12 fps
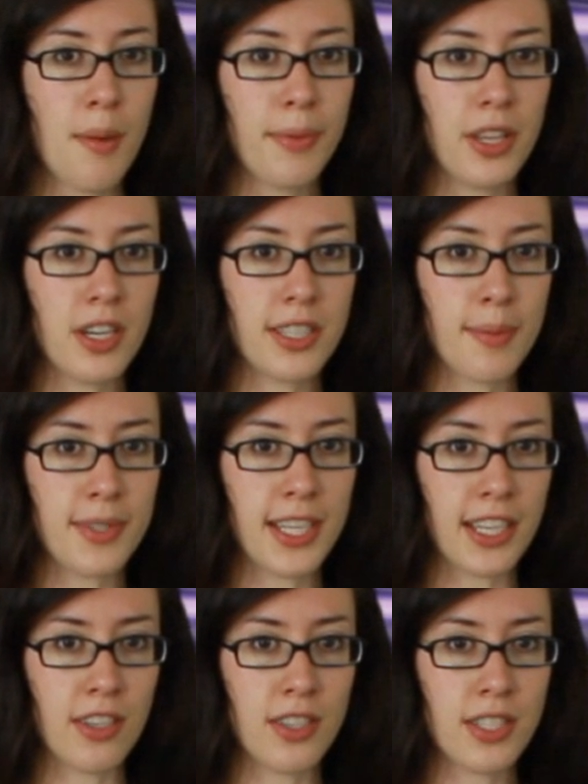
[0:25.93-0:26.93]
But there are some
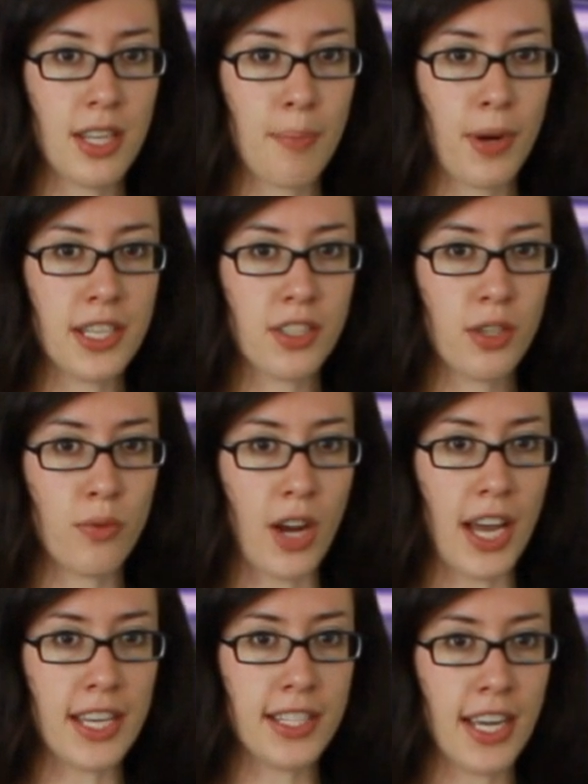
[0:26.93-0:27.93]
signals that price could rise,